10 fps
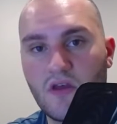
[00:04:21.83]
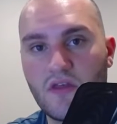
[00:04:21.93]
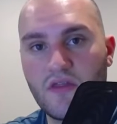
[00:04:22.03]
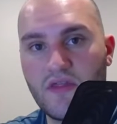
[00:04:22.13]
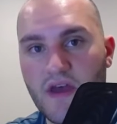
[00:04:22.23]

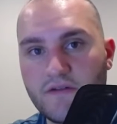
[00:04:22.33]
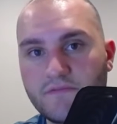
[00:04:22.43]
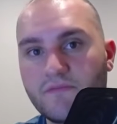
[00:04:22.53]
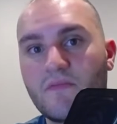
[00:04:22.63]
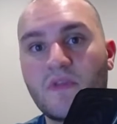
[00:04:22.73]
Then,
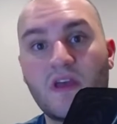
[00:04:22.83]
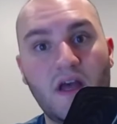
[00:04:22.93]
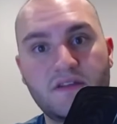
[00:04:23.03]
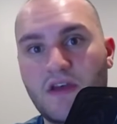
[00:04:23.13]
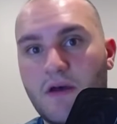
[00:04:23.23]
a
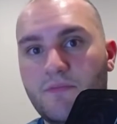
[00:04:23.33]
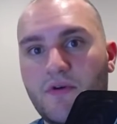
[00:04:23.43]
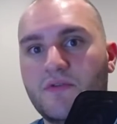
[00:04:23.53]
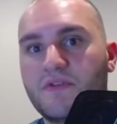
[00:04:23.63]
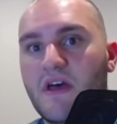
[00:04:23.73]

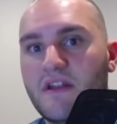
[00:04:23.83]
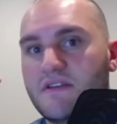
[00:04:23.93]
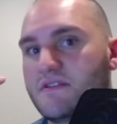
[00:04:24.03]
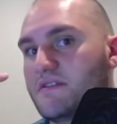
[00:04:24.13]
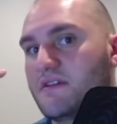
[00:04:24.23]
tempo that
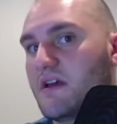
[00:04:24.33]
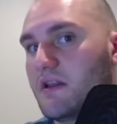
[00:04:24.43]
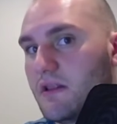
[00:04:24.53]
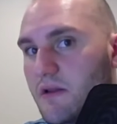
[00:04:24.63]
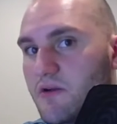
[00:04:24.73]
is a
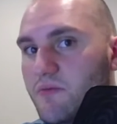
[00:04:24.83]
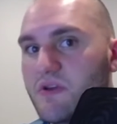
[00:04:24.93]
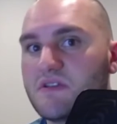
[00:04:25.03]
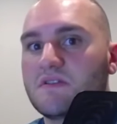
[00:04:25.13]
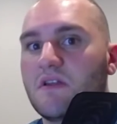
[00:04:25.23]
little bit
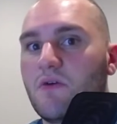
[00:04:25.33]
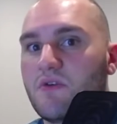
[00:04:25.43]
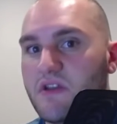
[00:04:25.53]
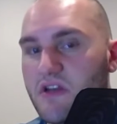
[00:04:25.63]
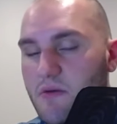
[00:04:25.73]
slower
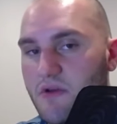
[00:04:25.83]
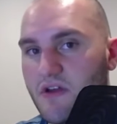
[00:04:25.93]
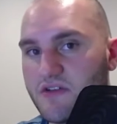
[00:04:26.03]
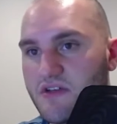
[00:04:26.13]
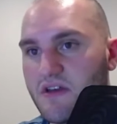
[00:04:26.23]
than
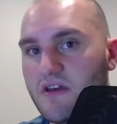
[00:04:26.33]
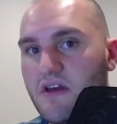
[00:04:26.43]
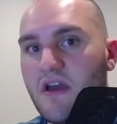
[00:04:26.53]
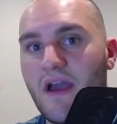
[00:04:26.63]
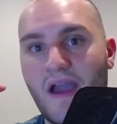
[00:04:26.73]
yermologic
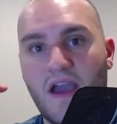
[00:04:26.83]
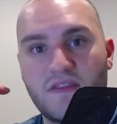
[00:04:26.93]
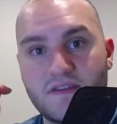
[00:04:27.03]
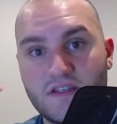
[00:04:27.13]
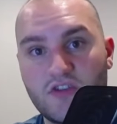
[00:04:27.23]
and the
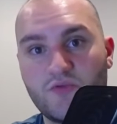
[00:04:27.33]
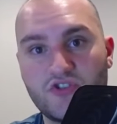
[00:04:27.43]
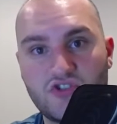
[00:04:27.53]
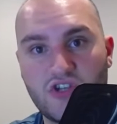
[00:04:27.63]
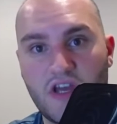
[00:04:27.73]
syllables
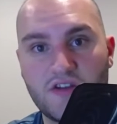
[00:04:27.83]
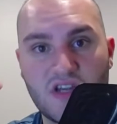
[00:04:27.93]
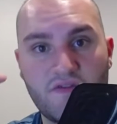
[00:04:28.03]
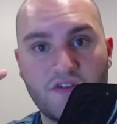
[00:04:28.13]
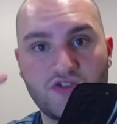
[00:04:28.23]
change
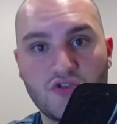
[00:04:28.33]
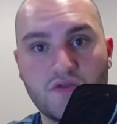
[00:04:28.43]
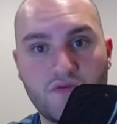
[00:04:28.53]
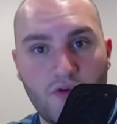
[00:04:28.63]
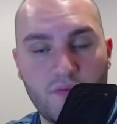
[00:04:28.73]
every 2 to
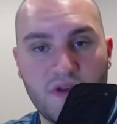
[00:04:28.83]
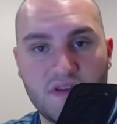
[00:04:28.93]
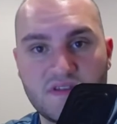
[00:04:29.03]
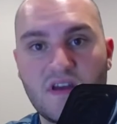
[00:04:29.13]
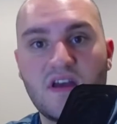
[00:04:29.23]
4
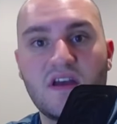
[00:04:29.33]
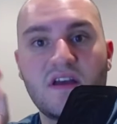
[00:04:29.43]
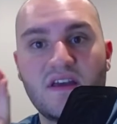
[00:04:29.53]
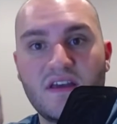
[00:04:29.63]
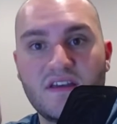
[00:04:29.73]
beats
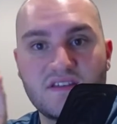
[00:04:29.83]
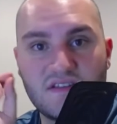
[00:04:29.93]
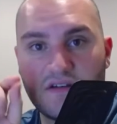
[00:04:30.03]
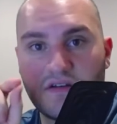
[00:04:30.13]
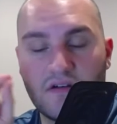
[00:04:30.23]
is
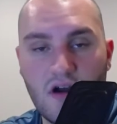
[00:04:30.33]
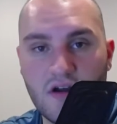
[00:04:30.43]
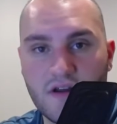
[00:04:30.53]
stichoraric.